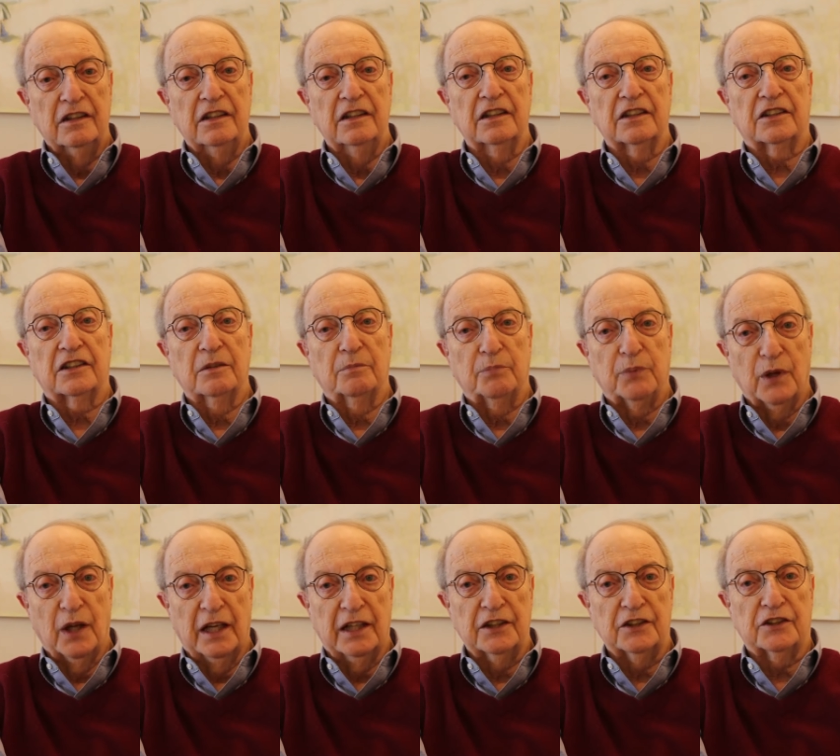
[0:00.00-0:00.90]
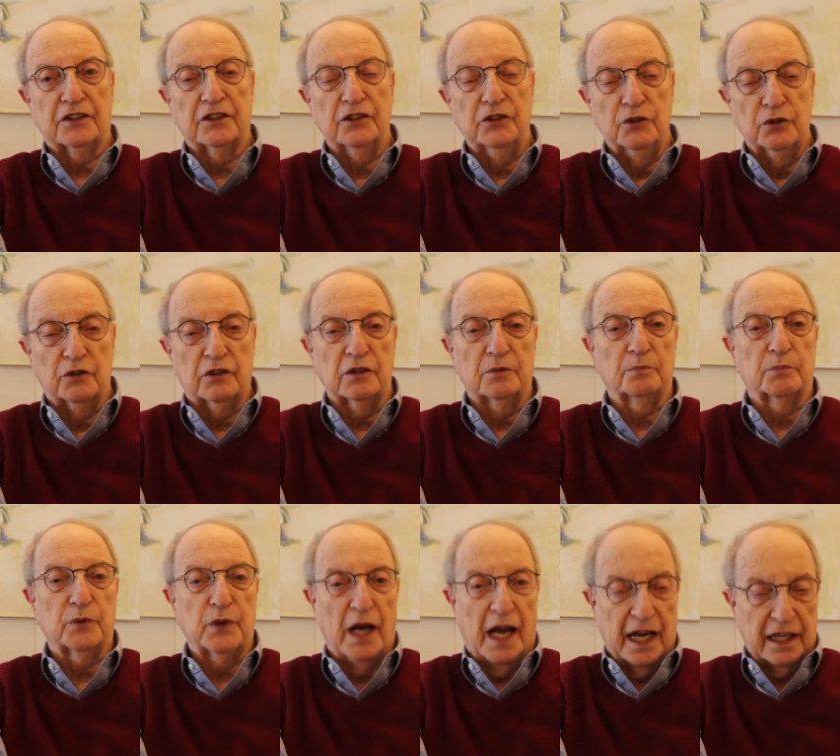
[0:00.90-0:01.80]
it's a place that you can
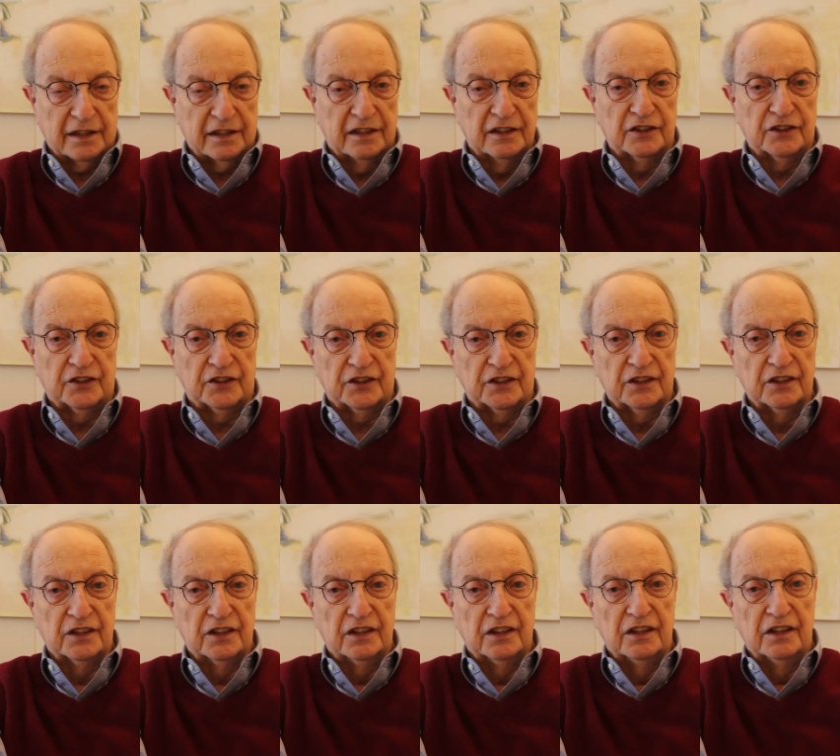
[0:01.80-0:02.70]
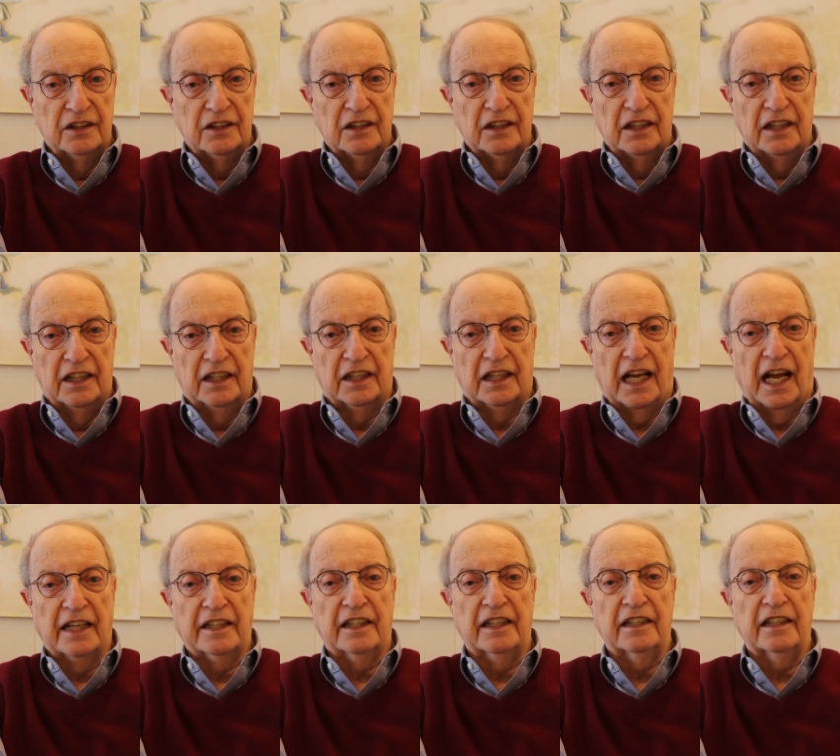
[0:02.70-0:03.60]
practice, and
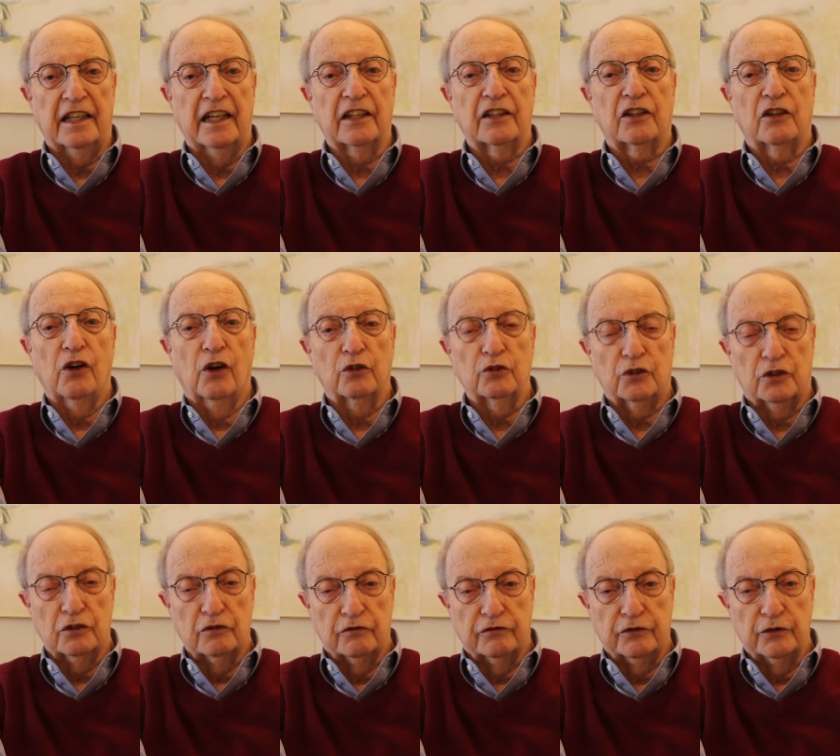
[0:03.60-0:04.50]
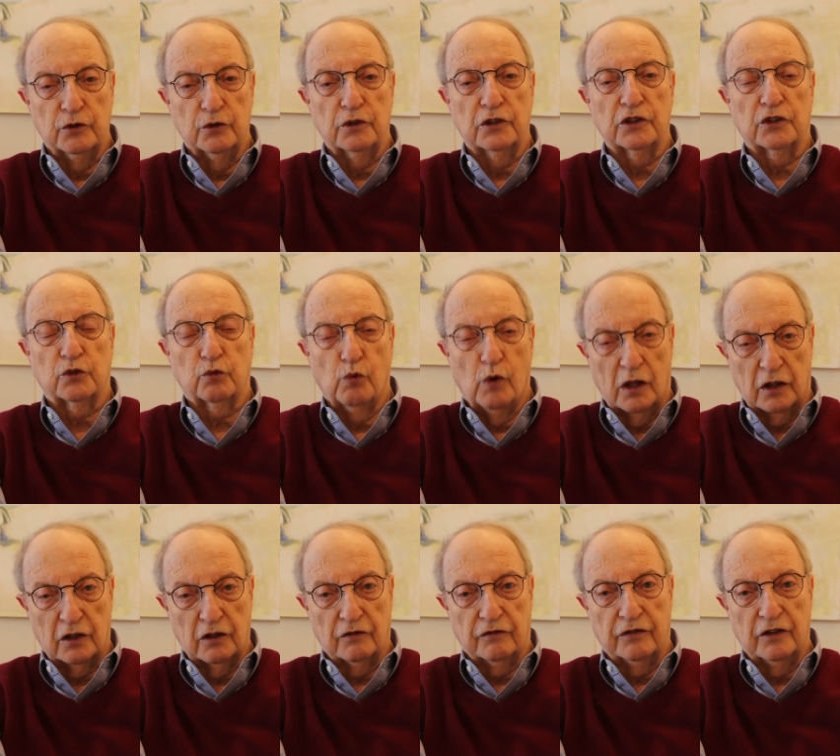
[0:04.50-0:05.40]
I can get kosher food. It's
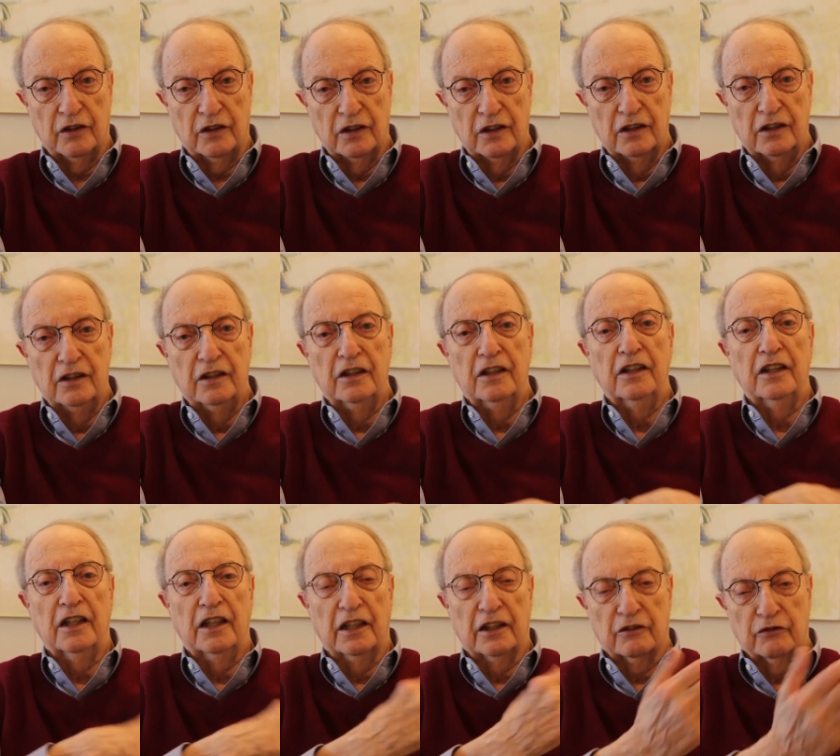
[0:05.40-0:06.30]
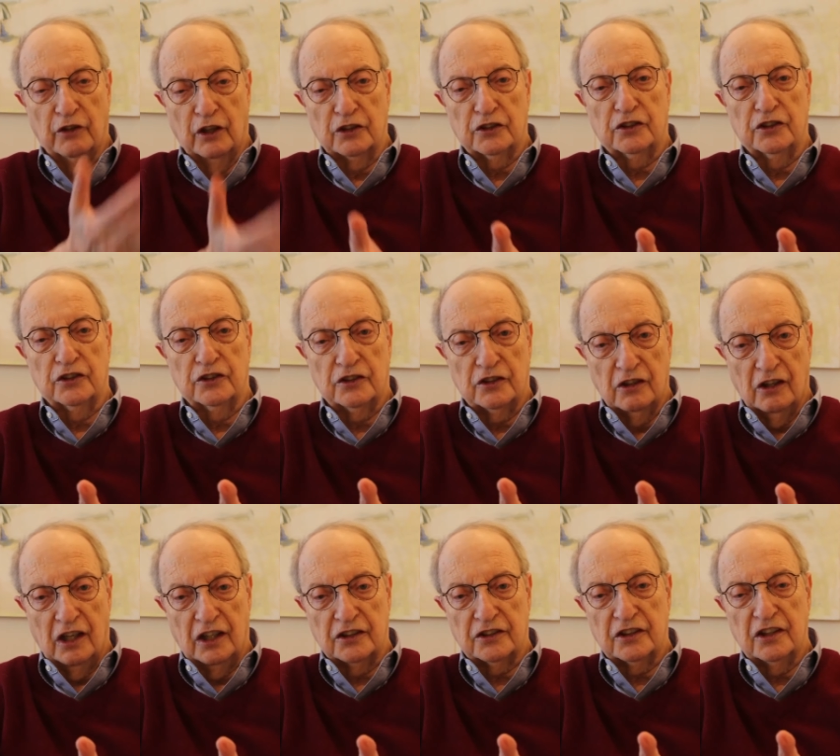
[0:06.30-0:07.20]
wonderful. And thus is
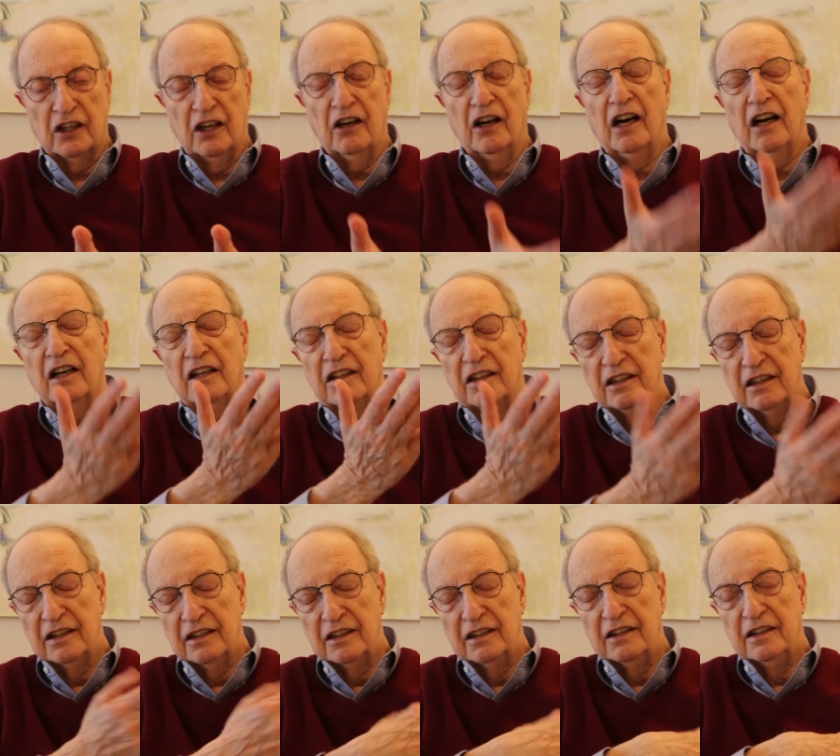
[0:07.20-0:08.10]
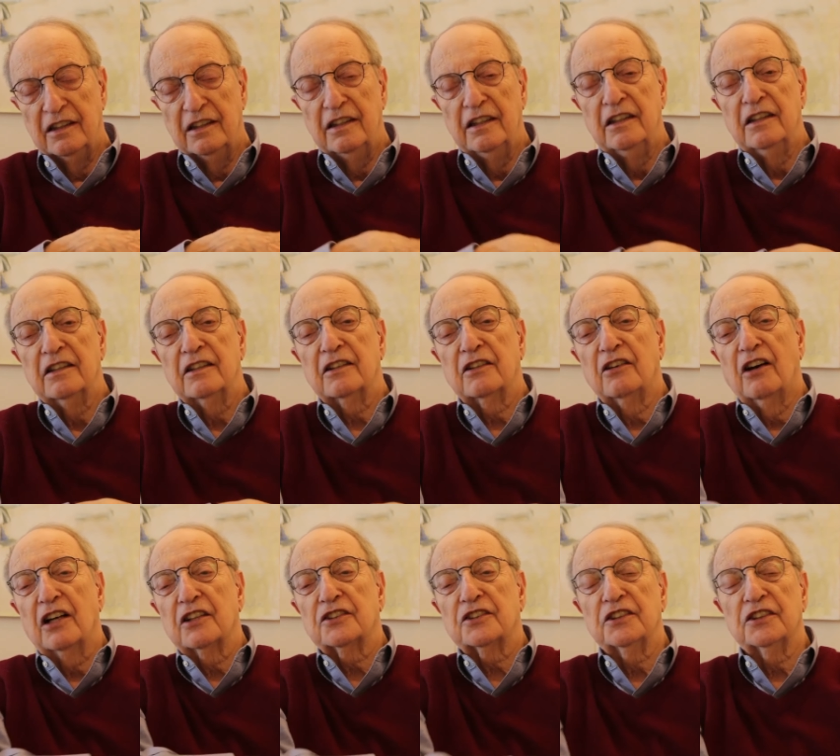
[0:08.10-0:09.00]
thus. Ah,
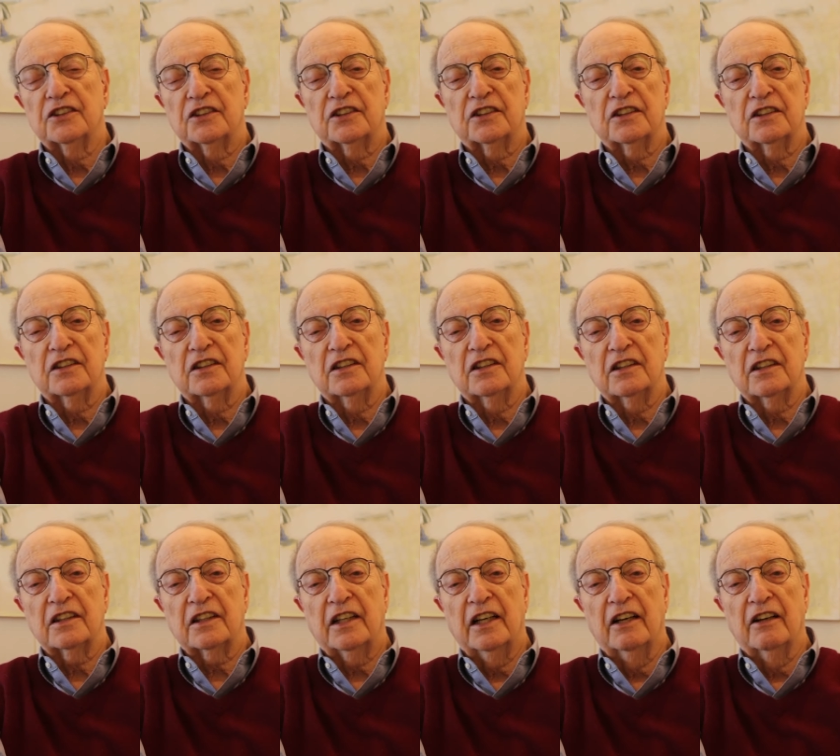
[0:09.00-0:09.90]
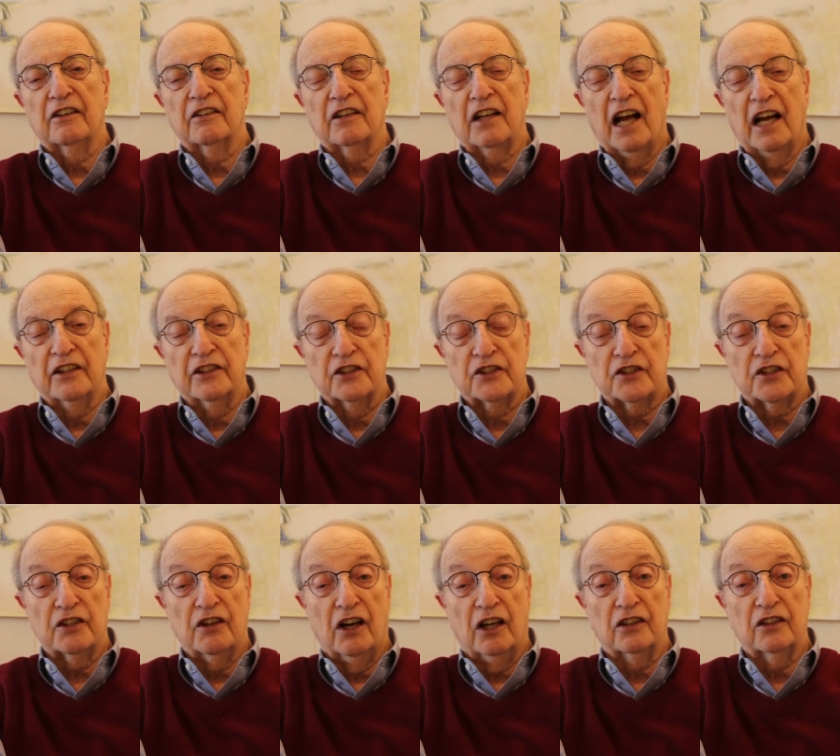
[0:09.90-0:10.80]
thus is Karen
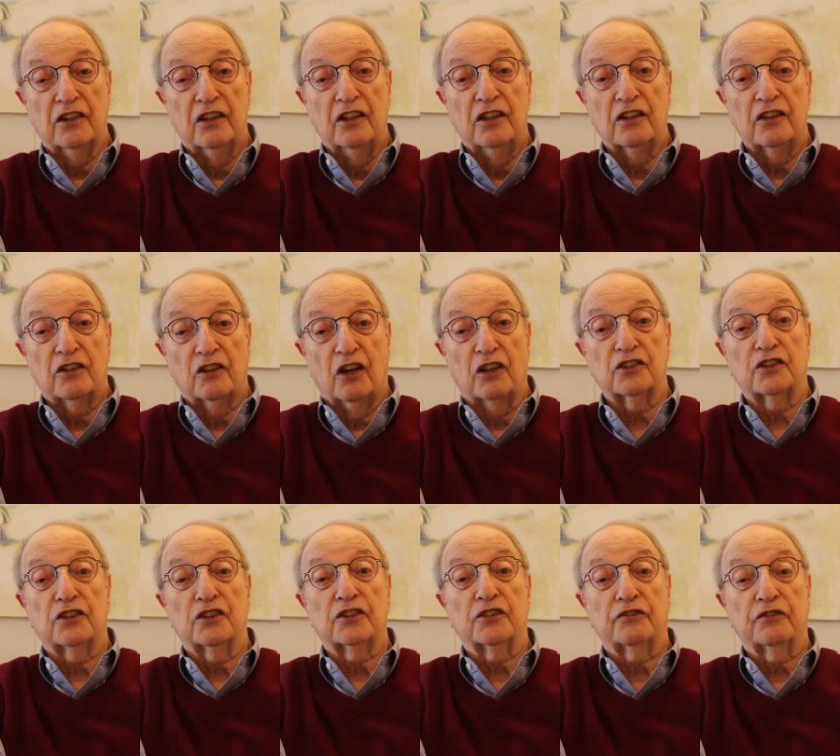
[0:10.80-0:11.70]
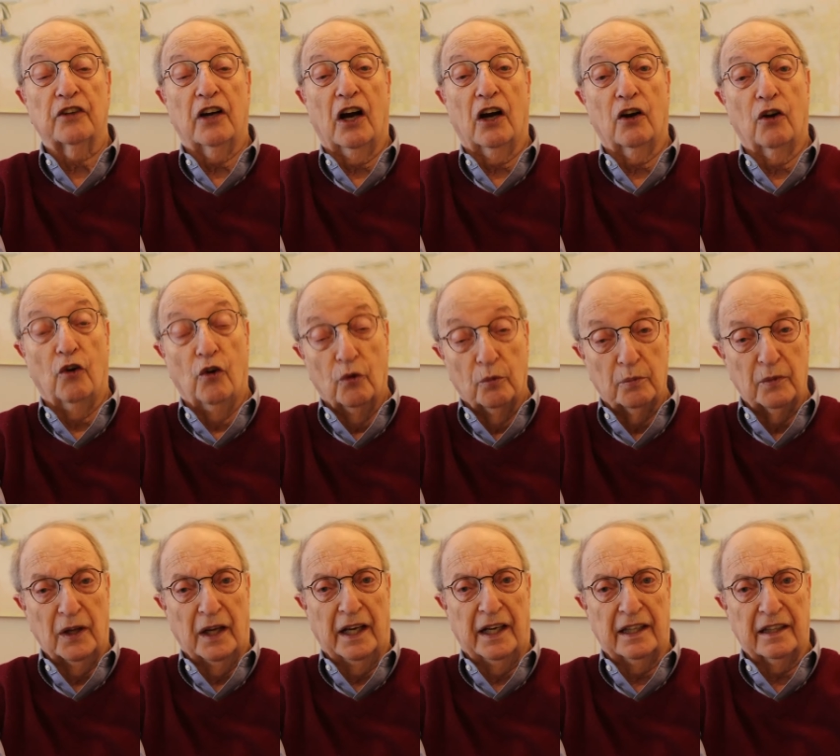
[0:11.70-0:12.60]
it. Thus is for our
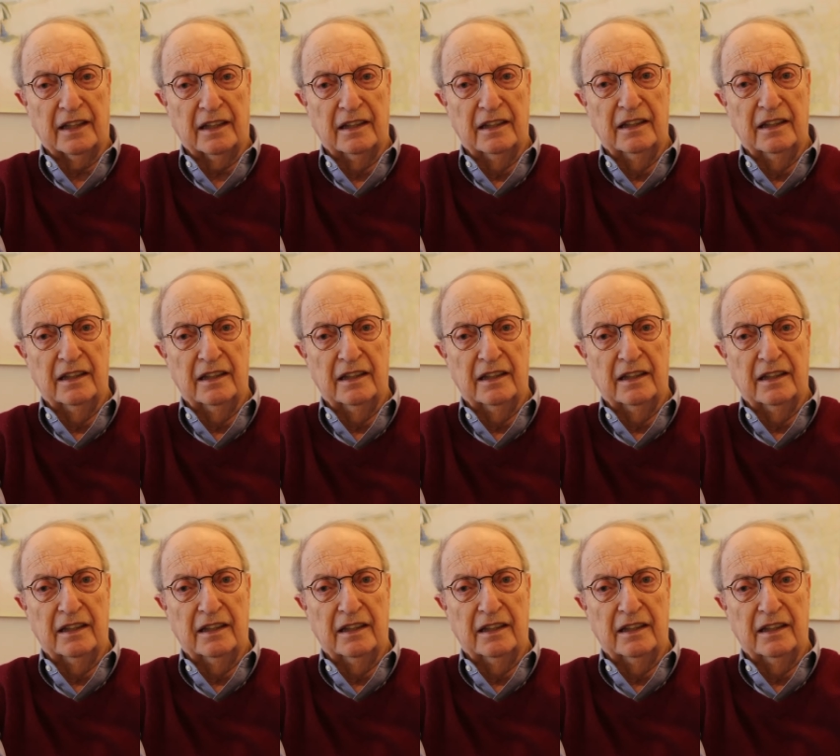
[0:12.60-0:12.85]
homeland.